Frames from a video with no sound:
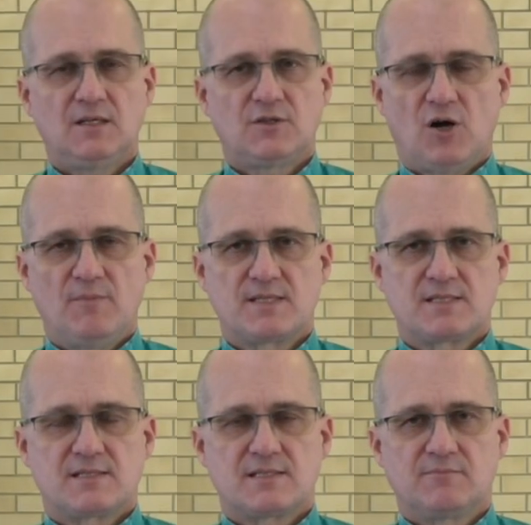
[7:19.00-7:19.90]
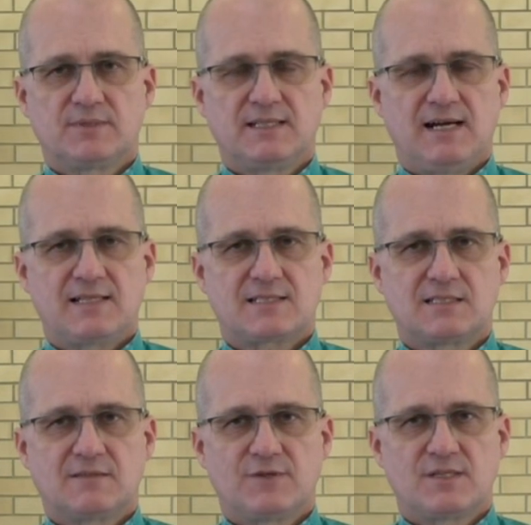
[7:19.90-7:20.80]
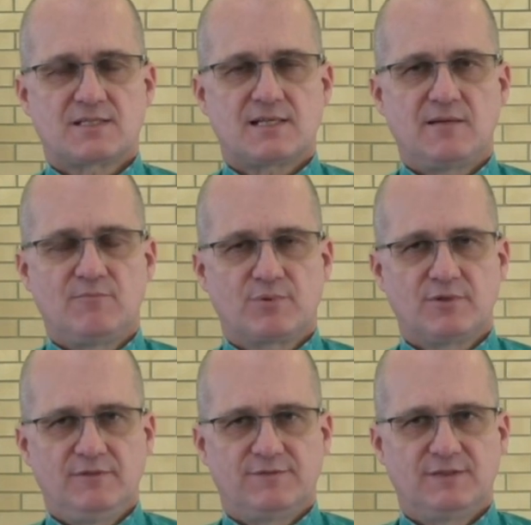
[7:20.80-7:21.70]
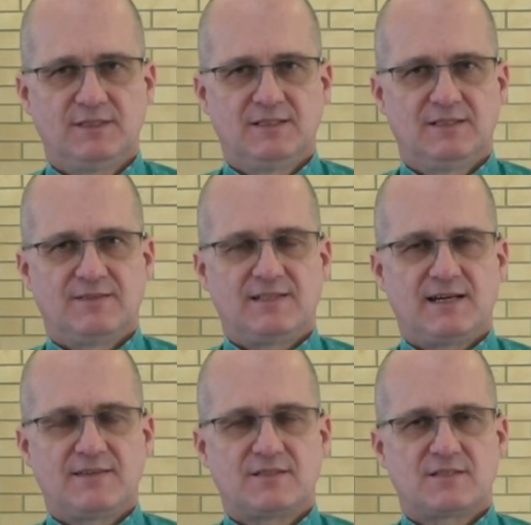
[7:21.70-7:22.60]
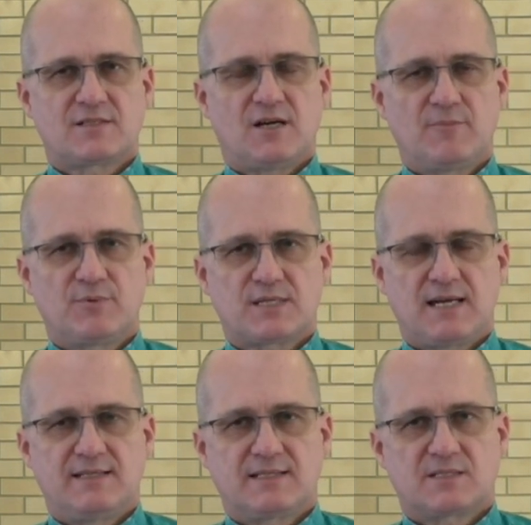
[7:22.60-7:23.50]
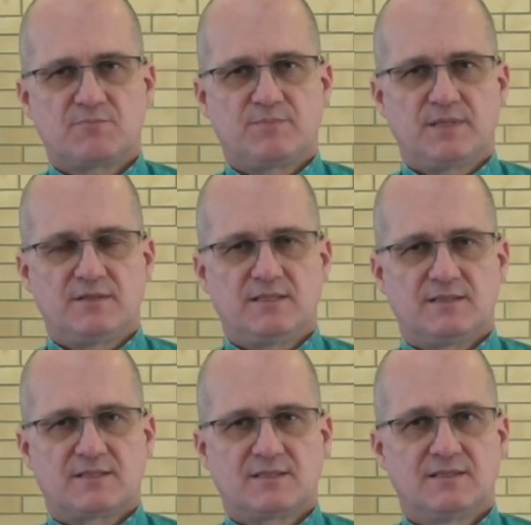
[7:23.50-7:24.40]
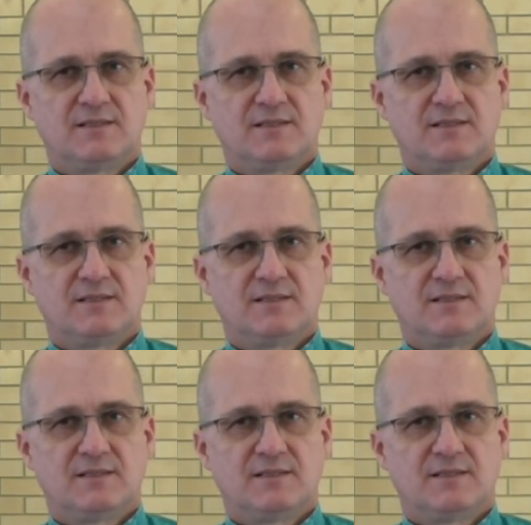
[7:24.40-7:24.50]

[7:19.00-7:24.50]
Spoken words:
Thomas is simply asking for the same proof the other disciples had experienced.